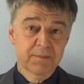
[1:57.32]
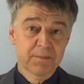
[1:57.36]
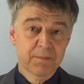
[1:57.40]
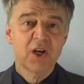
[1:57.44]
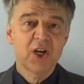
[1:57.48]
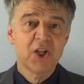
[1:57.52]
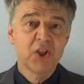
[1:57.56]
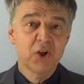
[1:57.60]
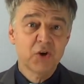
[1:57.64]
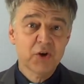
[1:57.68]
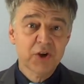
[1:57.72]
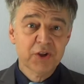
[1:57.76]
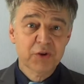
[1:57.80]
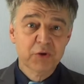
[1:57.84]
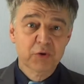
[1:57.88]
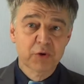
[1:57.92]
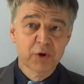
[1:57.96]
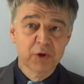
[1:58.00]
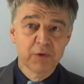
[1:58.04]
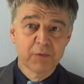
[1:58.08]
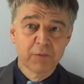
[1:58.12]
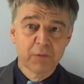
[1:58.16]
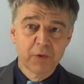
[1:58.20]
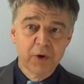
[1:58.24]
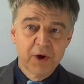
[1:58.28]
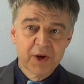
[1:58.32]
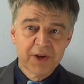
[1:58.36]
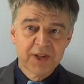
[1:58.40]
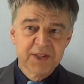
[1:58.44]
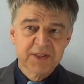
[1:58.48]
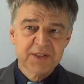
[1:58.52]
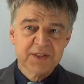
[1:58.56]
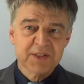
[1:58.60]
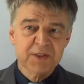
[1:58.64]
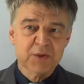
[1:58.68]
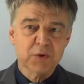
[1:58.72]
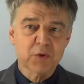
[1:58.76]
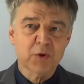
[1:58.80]
In order to convert it
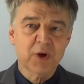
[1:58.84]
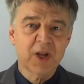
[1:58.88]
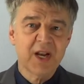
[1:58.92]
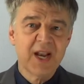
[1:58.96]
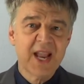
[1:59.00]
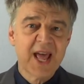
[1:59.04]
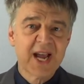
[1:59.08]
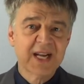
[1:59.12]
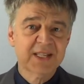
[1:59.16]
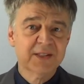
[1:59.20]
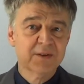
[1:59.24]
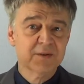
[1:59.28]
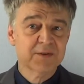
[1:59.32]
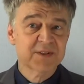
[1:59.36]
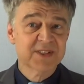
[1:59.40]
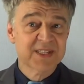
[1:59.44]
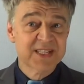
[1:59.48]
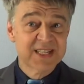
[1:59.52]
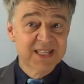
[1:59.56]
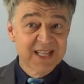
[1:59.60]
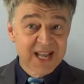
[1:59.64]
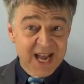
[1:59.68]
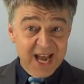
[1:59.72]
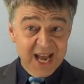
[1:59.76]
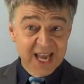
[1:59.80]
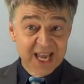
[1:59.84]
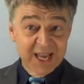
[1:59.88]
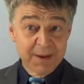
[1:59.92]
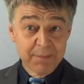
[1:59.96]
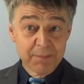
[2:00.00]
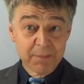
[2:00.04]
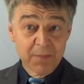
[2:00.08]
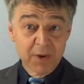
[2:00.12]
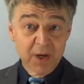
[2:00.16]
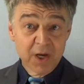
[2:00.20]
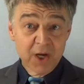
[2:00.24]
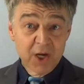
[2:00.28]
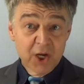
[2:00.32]
to
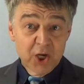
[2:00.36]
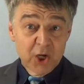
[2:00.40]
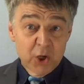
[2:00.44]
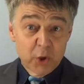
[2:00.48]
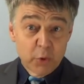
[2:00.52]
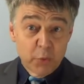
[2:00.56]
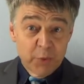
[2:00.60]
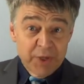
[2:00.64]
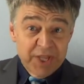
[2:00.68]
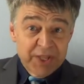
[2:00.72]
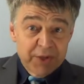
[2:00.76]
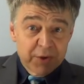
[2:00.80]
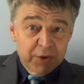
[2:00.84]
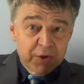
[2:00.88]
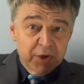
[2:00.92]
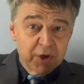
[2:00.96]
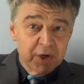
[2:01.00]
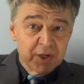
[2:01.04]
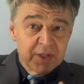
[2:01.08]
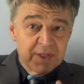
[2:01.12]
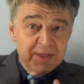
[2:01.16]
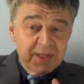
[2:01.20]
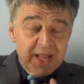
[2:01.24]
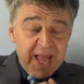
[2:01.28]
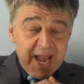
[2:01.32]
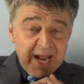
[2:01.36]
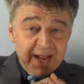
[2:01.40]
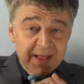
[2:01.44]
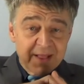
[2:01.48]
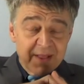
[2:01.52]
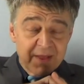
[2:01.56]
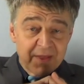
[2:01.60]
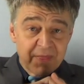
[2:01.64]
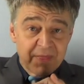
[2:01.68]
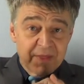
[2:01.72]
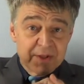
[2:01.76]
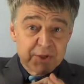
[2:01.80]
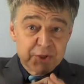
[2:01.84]
galacto-SLIME, we need to connect
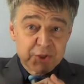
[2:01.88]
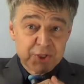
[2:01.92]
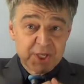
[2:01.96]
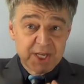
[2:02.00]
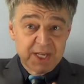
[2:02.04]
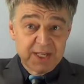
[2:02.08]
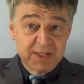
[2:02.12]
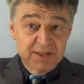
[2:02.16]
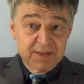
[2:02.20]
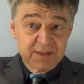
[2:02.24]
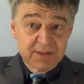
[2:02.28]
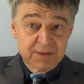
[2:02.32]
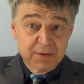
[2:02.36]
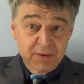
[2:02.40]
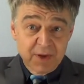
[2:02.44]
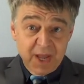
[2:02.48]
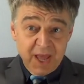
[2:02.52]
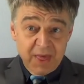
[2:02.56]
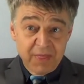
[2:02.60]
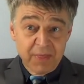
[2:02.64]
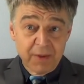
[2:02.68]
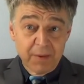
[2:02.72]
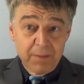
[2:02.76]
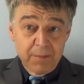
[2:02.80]
the chains together.